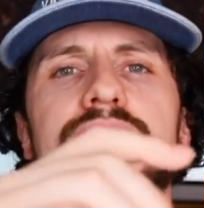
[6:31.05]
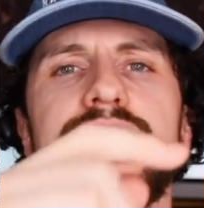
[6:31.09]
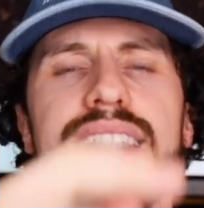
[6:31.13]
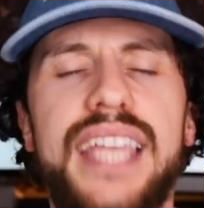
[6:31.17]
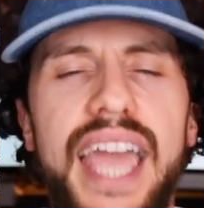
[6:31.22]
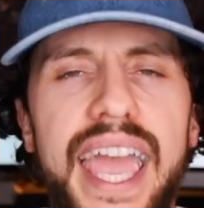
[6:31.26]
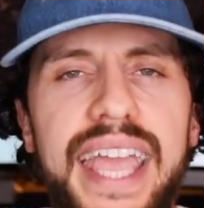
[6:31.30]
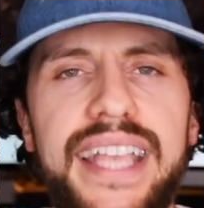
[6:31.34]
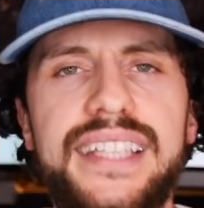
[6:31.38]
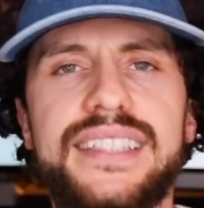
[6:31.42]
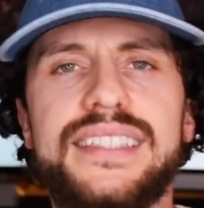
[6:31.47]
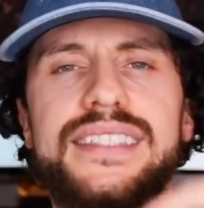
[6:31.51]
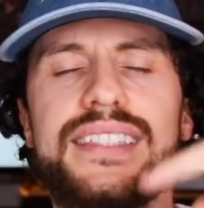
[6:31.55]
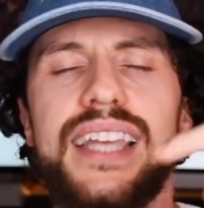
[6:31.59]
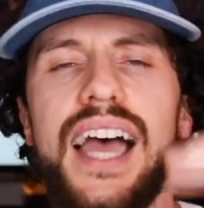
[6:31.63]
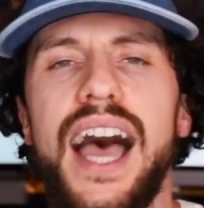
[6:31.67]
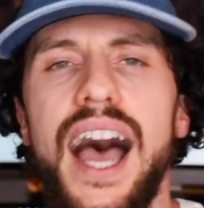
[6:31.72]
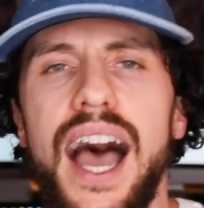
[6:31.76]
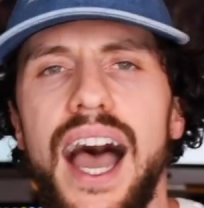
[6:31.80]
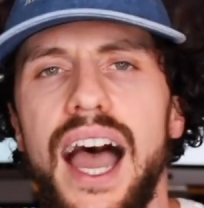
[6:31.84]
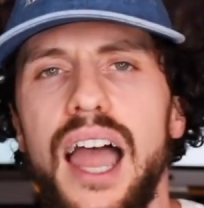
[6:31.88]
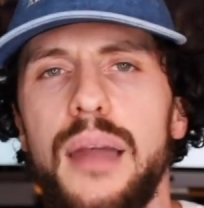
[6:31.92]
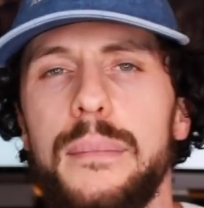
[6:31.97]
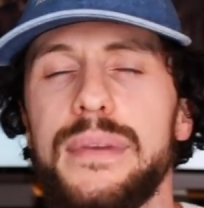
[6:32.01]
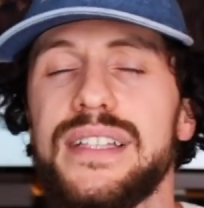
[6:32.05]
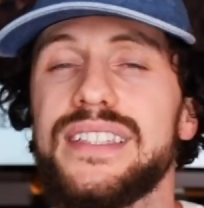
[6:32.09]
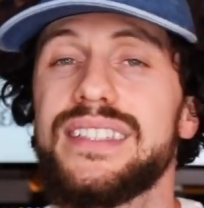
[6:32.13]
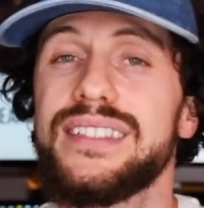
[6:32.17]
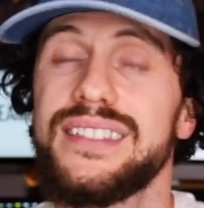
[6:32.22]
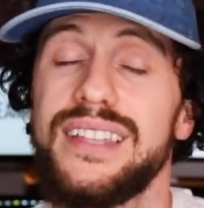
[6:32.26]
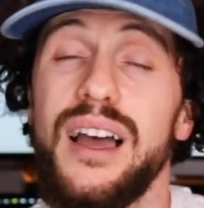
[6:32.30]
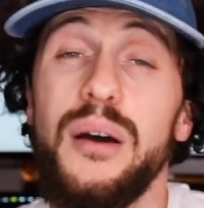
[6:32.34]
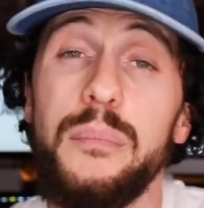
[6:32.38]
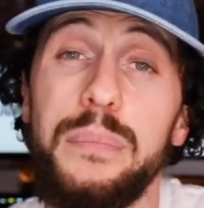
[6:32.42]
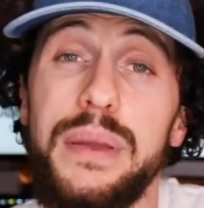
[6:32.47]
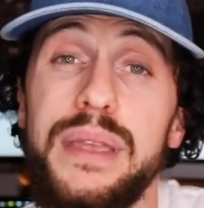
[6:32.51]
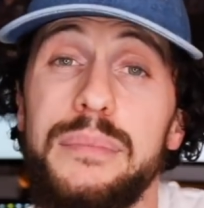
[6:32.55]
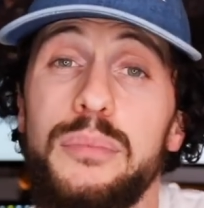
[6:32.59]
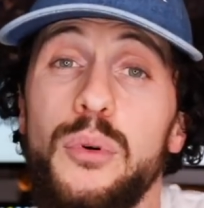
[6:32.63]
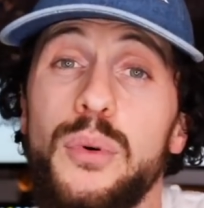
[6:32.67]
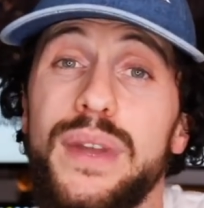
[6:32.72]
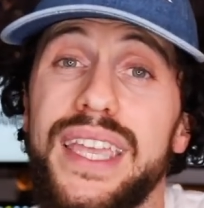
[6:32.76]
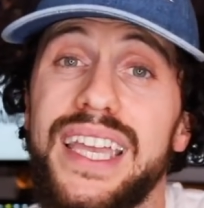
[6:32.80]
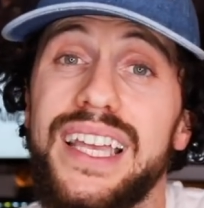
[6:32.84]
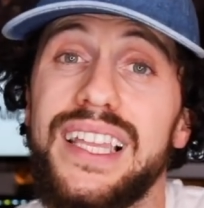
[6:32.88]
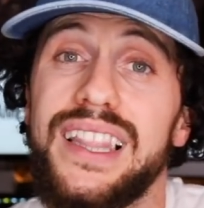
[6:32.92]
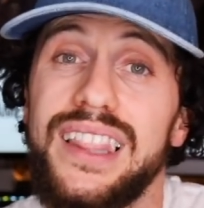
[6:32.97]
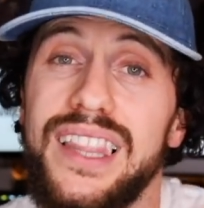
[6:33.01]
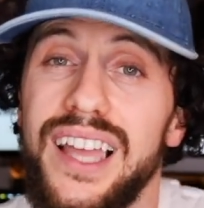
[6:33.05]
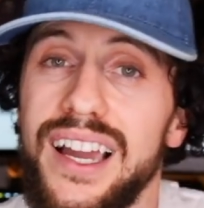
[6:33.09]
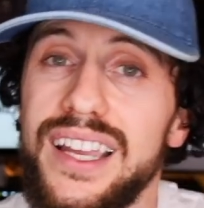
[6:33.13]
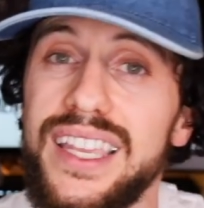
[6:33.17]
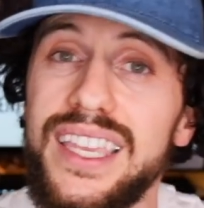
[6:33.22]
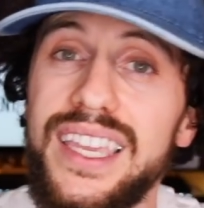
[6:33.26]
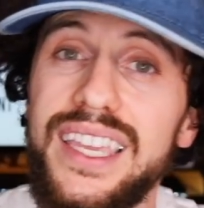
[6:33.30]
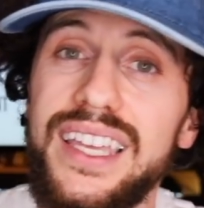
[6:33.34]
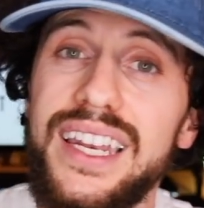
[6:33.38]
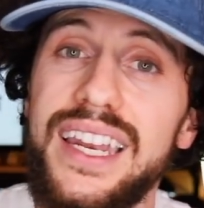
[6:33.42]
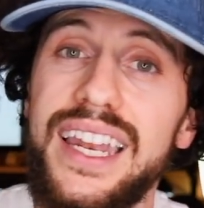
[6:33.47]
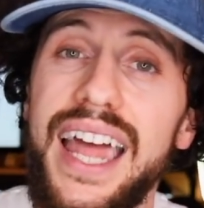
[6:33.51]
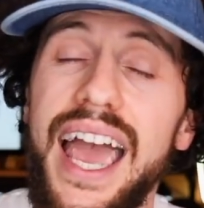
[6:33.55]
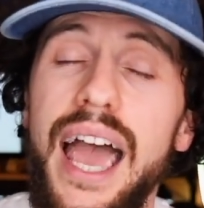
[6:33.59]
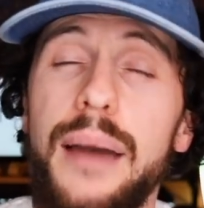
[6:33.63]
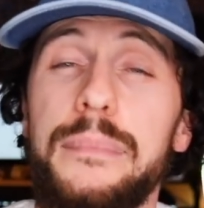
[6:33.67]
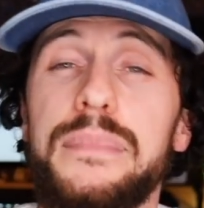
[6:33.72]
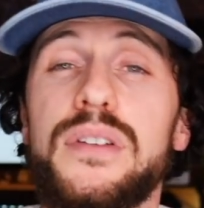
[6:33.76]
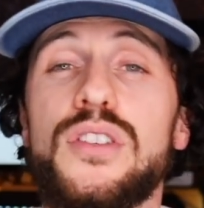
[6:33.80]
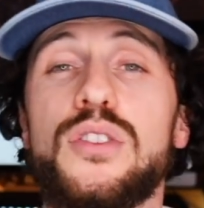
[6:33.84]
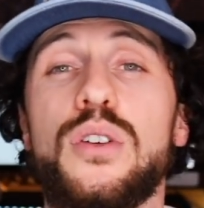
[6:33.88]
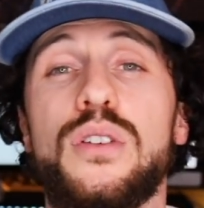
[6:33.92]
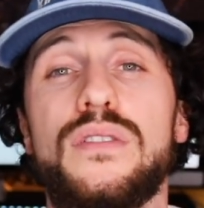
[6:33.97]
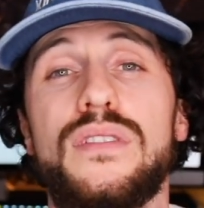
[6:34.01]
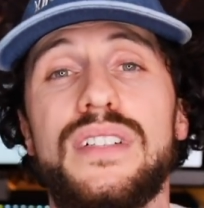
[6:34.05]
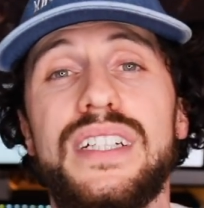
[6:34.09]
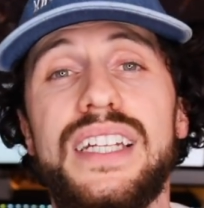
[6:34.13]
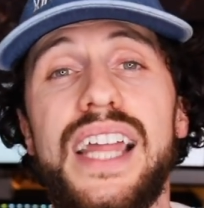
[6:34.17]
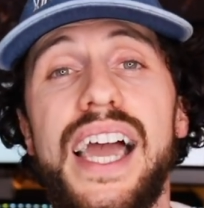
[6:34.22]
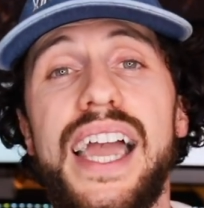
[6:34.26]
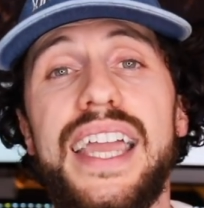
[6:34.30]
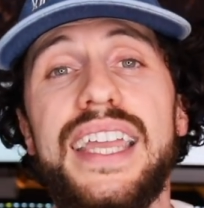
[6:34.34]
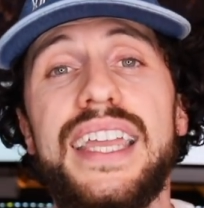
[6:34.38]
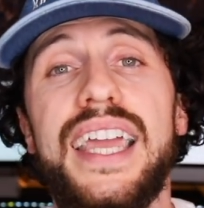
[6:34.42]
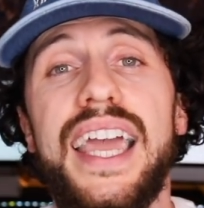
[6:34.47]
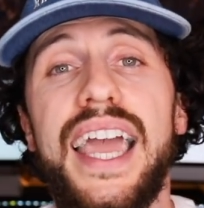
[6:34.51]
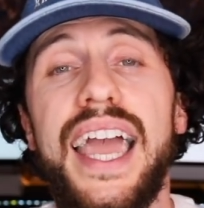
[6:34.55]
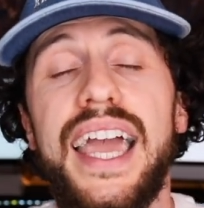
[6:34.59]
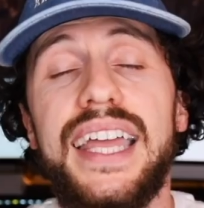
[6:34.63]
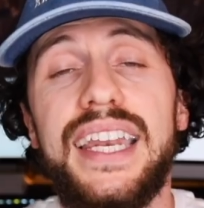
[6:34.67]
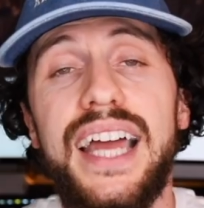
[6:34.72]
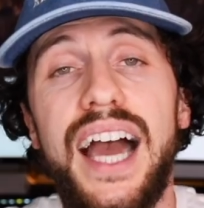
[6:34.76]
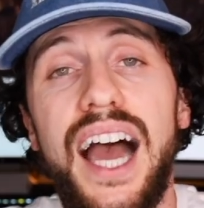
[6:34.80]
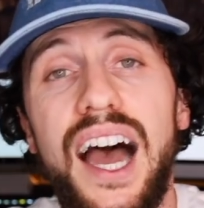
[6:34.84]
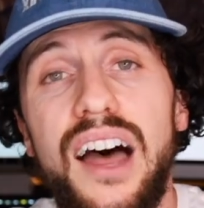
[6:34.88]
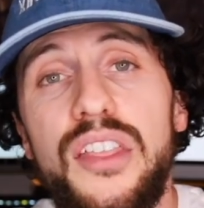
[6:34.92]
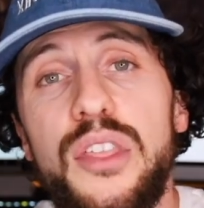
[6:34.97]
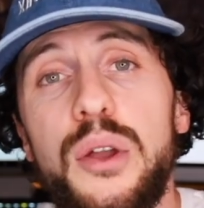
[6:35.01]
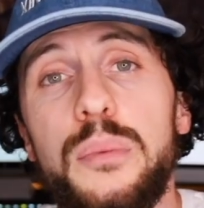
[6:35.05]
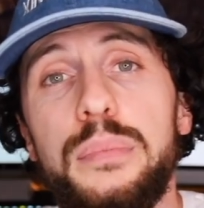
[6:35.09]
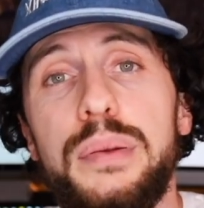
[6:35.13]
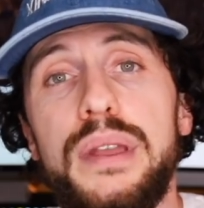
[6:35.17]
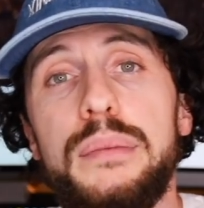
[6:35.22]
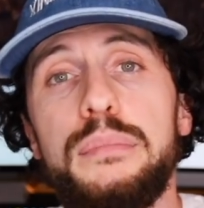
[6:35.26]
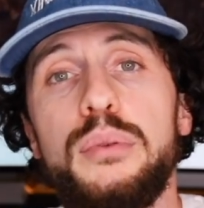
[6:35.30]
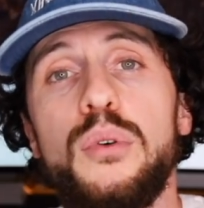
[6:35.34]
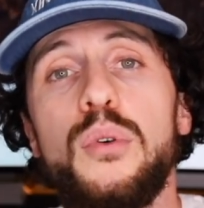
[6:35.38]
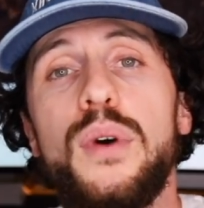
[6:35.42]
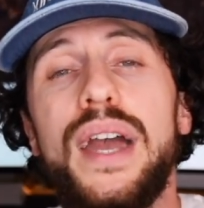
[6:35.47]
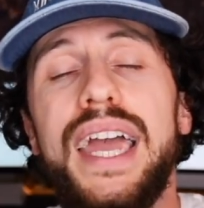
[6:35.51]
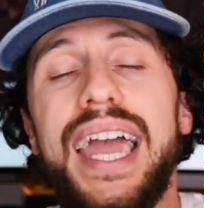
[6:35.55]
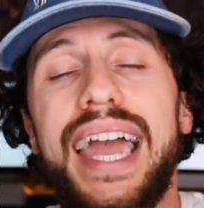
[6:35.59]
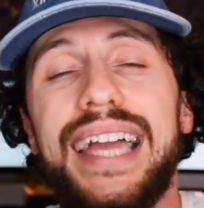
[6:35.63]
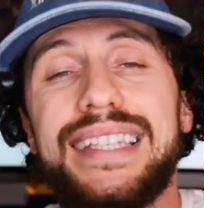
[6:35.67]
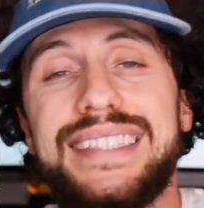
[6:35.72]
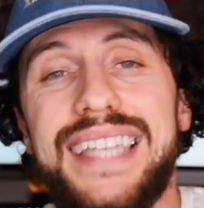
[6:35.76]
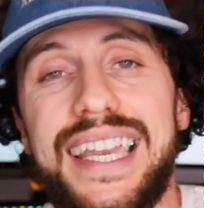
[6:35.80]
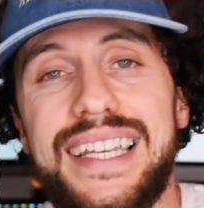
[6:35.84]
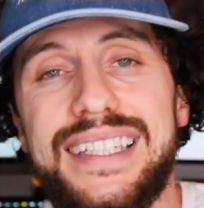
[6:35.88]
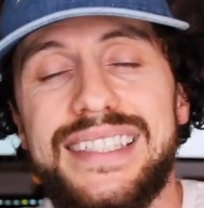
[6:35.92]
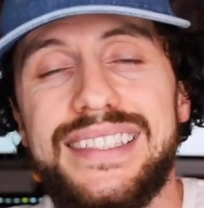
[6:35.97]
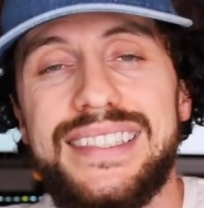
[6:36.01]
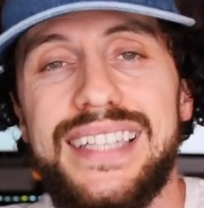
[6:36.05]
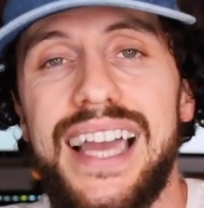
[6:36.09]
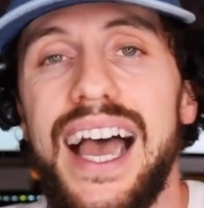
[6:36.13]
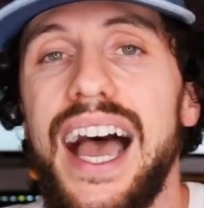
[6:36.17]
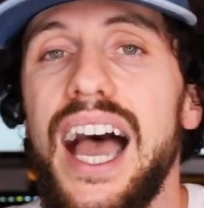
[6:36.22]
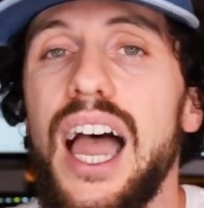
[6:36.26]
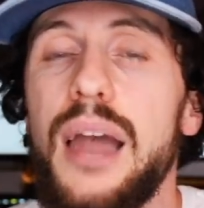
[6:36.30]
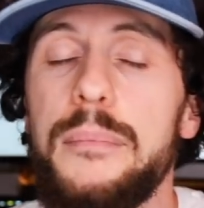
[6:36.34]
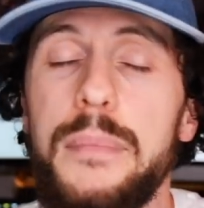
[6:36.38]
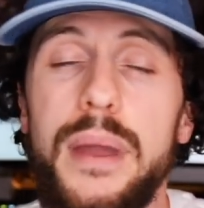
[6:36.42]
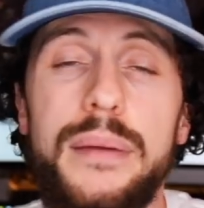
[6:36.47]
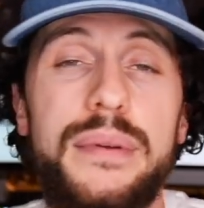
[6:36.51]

takes time, and some people get lucky and it happens overnight, and other people it takes time.